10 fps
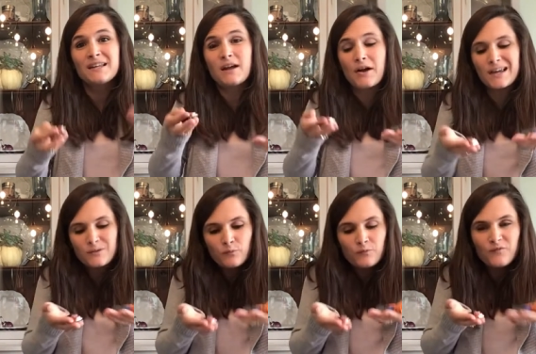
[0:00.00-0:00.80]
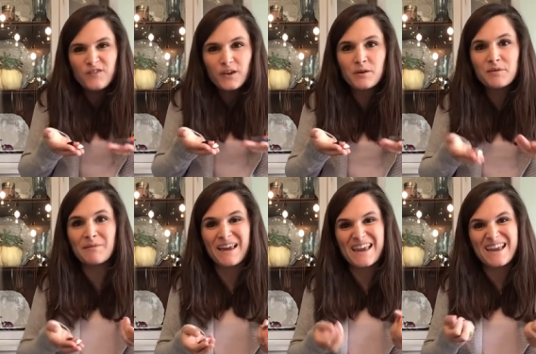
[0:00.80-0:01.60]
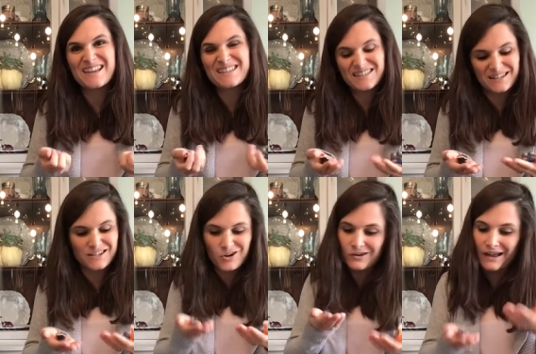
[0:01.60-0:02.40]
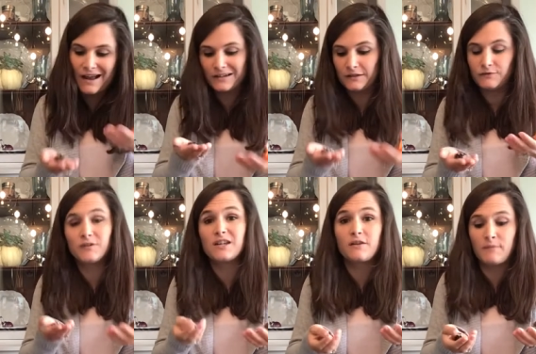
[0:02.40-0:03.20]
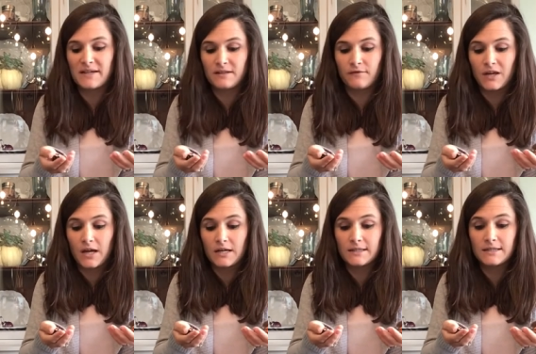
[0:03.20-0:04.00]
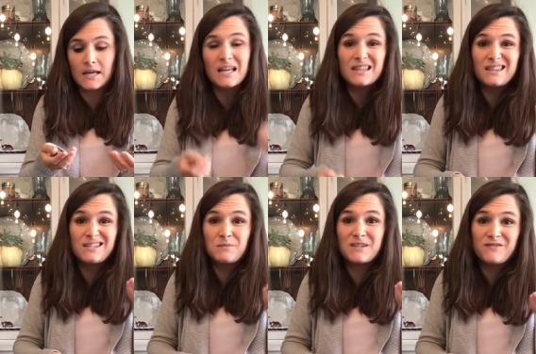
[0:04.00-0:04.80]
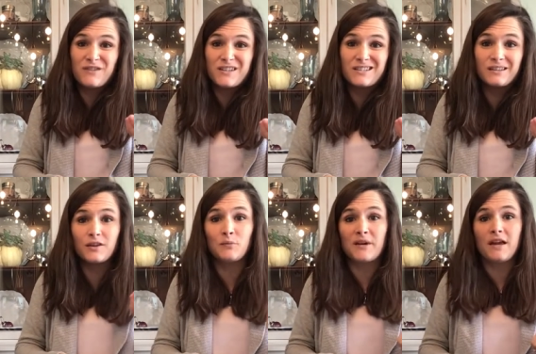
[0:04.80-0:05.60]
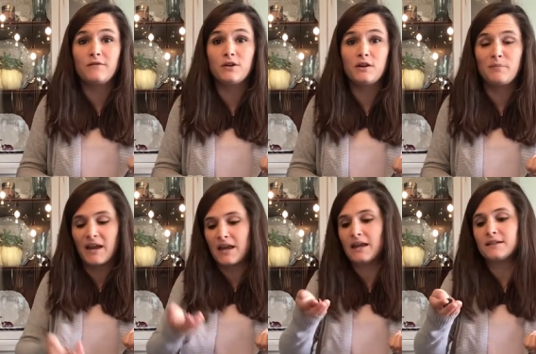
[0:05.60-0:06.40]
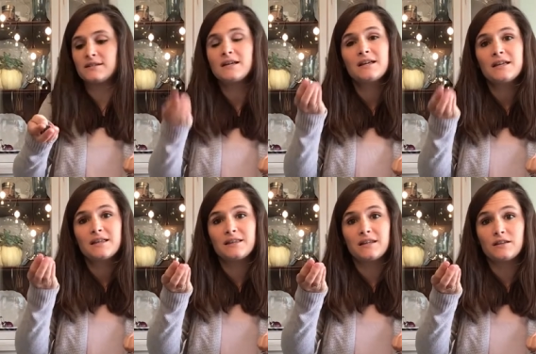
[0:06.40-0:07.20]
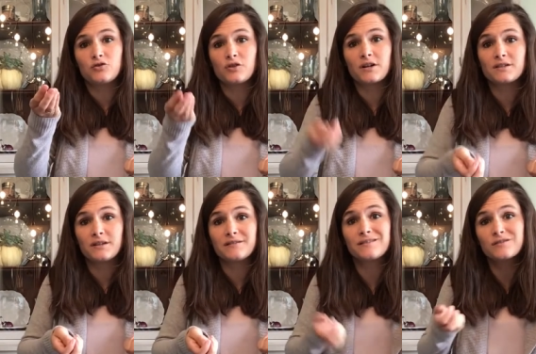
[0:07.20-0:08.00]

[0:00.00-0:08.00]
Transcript: Now I can feel them in my hands and kind of give myself a guess. This one feels a little bit heavier in my hand than the truck does.